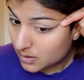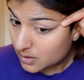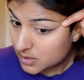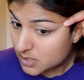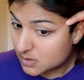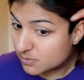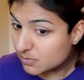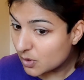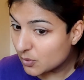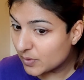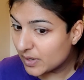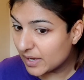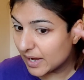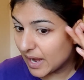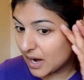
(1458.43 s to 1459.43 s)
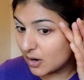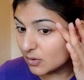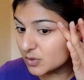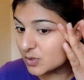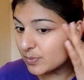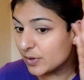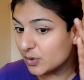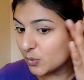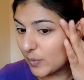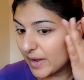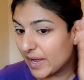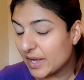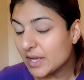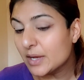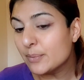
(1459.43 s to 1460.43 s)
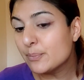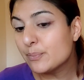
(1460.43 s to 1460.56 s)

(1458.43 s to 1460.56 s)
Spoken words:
smoke it out, smoke the wing.